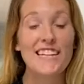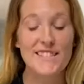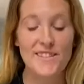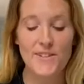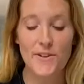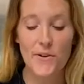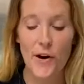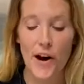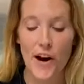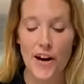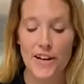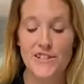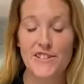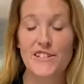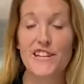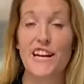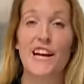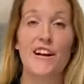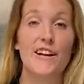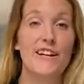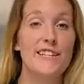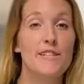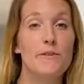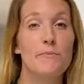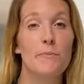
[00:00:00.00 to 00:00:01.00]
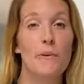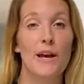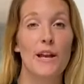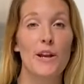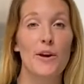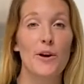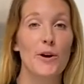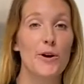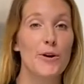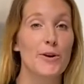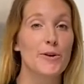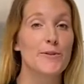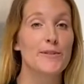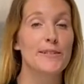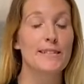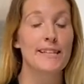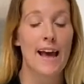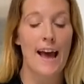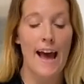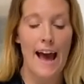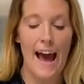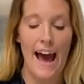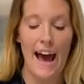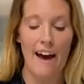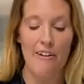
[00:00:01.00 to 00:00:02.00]
so our cherry tomatoes
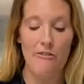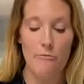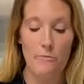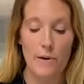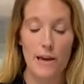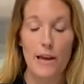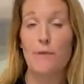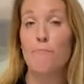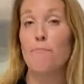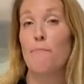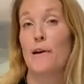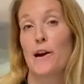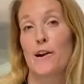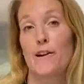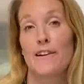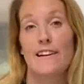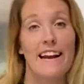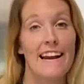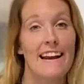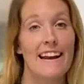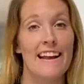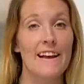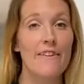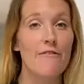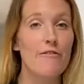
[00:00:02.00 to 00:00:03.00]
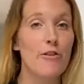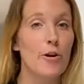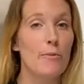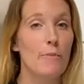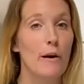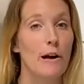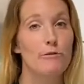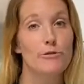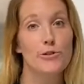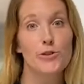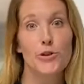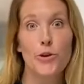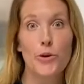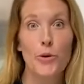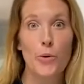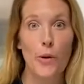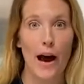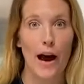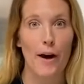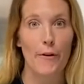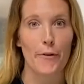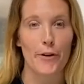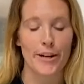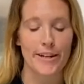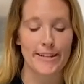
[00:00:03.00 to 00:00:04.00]
have been marinating for about 2
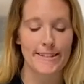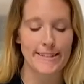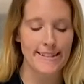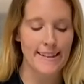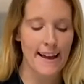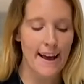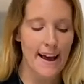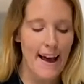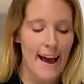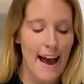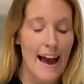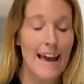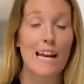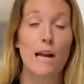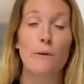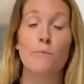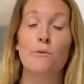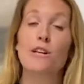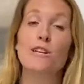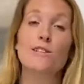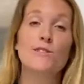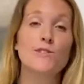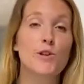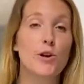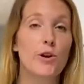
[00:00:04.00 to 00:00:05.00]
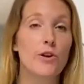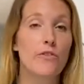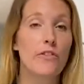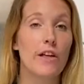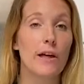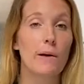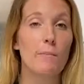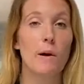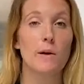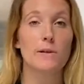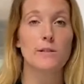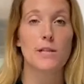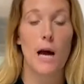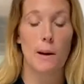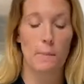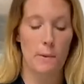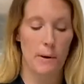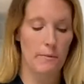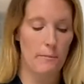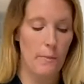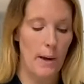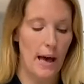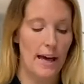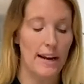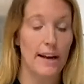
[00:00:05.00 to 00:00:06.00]
hours, and I'm gonna serve them on top
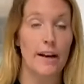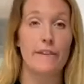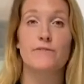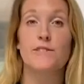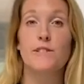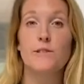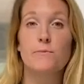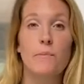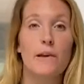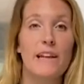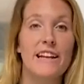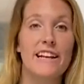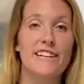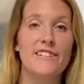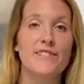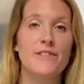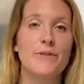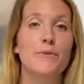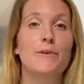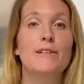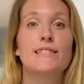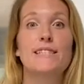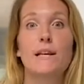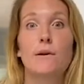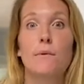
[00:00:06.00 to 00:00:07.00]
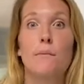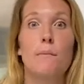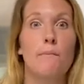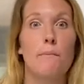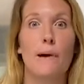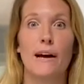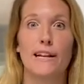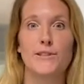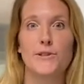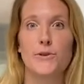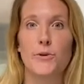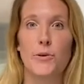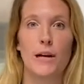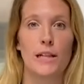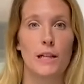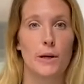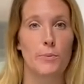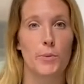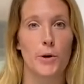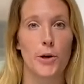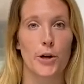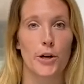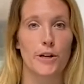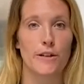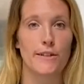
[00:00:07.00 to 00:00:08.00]
of a bed of spinach with some mozzarella
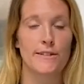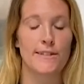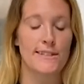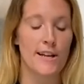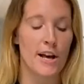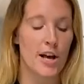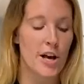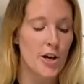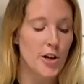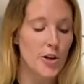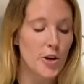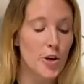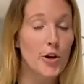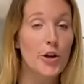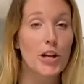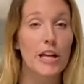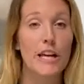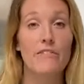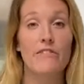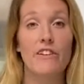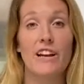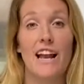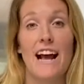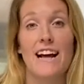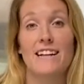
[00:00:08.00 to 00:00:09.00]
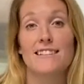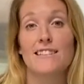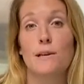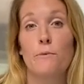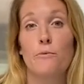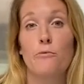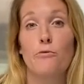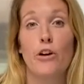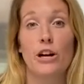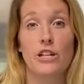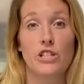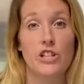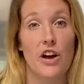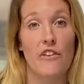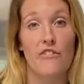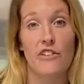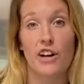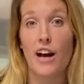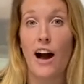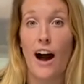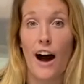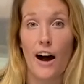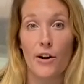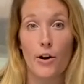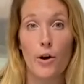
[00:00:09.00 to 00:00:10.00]
pearls. You could even add some fresh
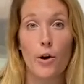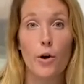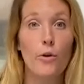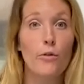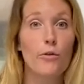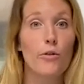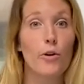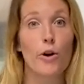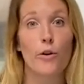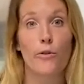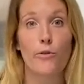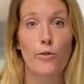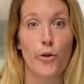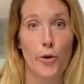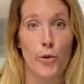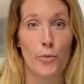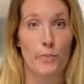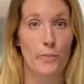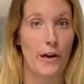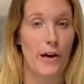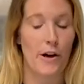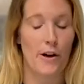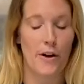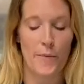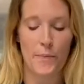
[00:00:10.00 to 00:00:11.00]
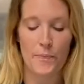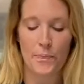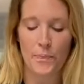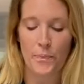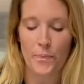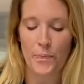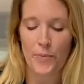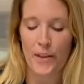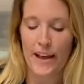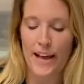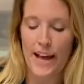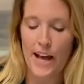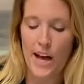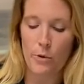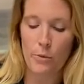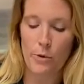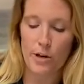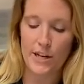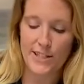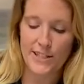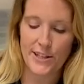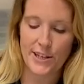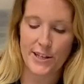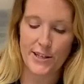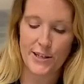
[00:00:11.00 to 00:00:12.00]
avocado for a full meal. We're
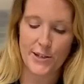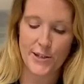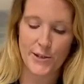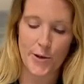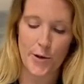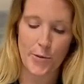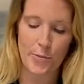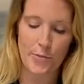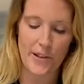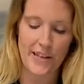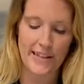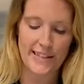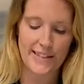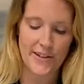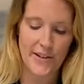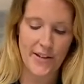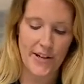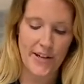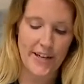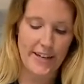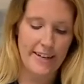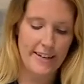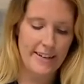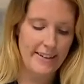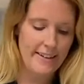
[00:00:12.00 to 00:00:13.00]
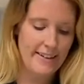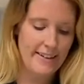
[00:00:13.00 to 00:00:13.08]
just gonna scoop these on.